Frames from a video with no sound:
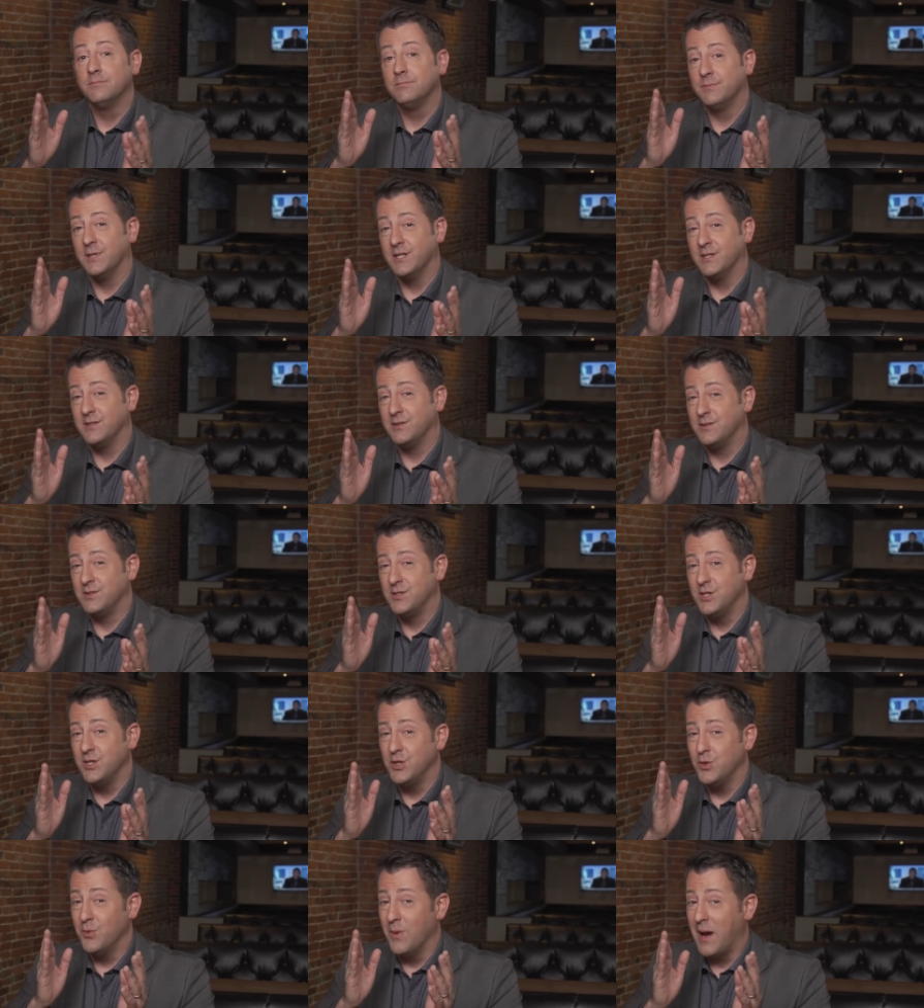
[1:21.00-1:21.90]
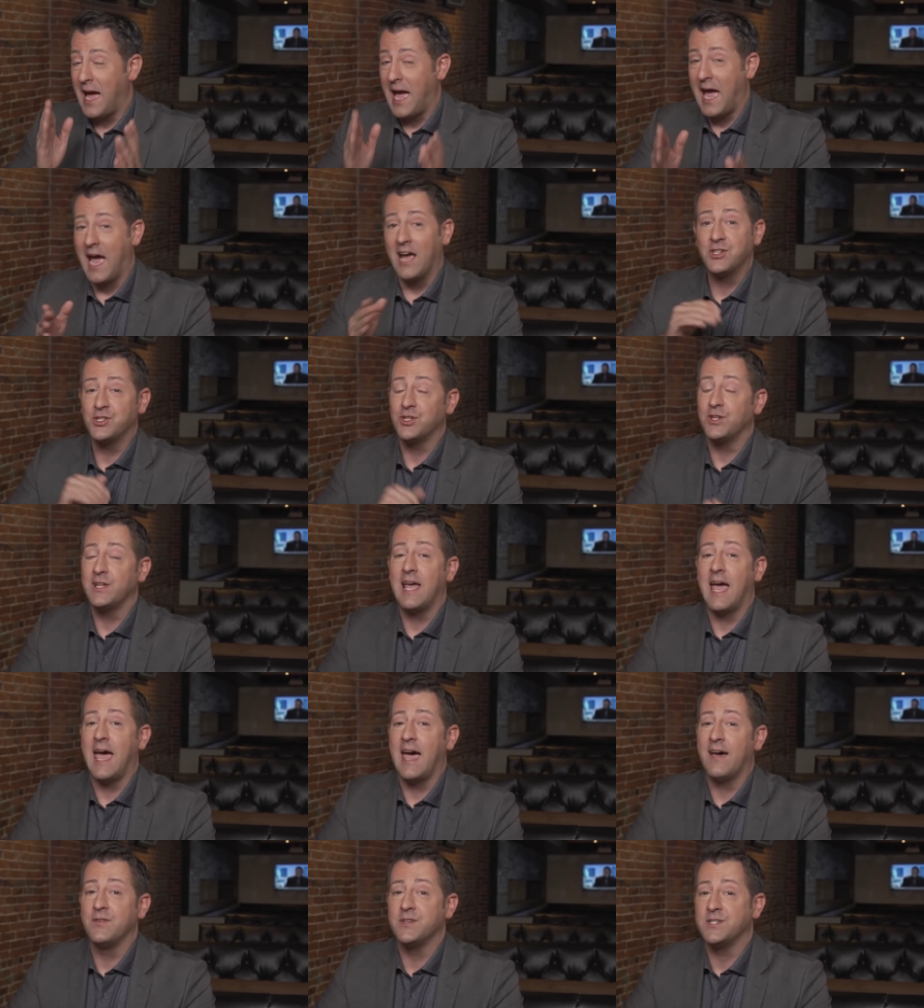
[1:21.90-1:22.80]
But do you actually
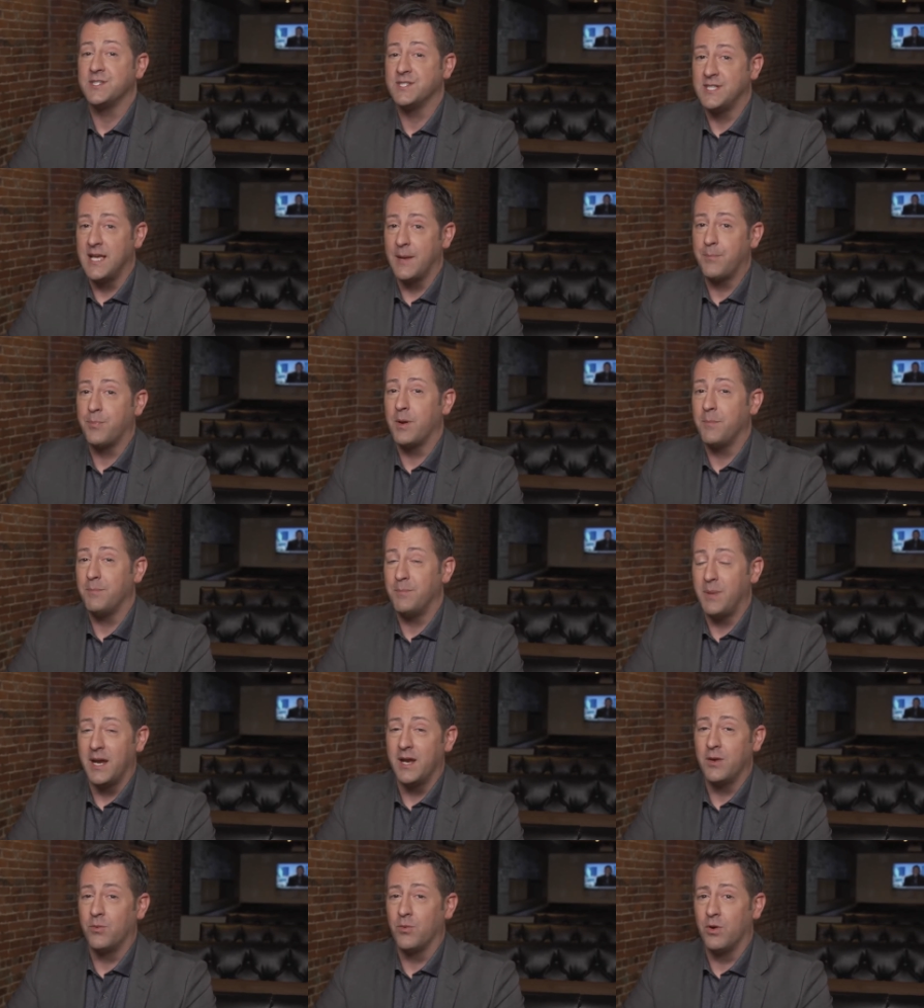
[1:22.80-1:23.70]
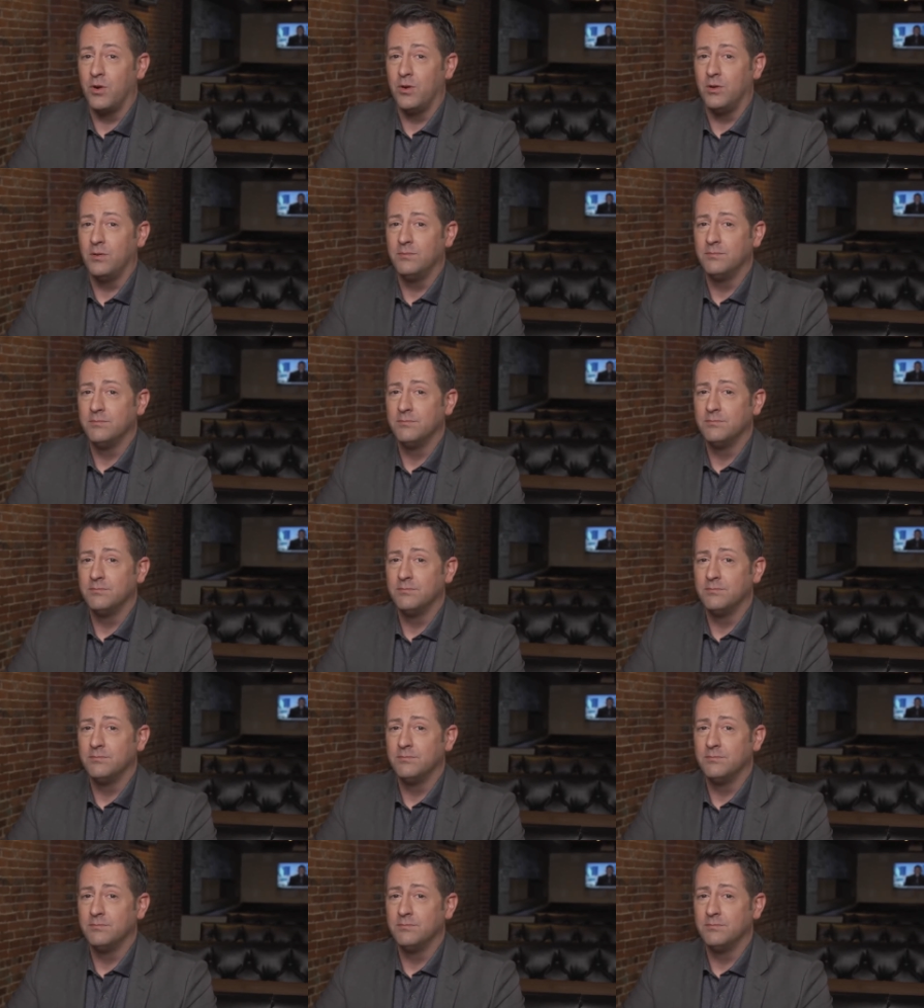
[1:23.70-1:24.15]
have a separate betting roll?